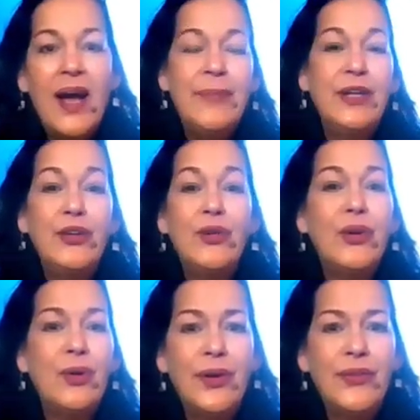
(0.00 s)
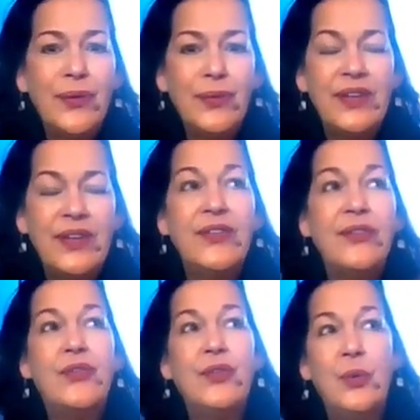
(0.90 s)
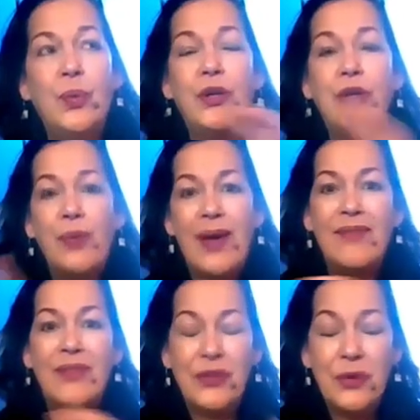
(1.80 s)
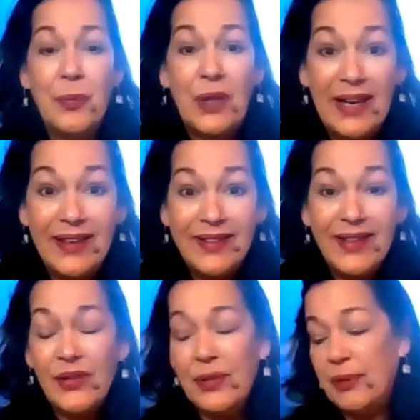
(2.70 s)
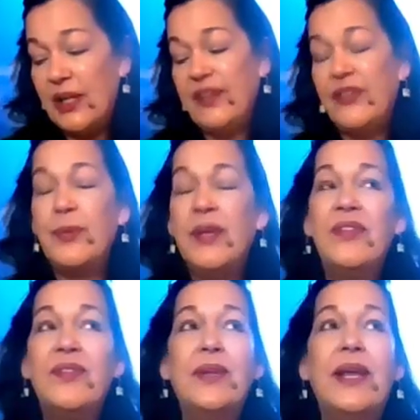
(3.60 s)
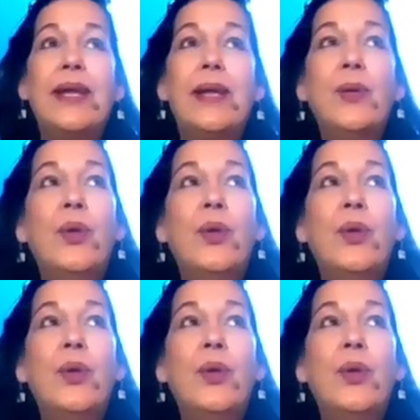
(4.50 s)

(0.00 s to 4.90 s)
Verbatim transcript: you could also listen to where you have other planetary placements, like,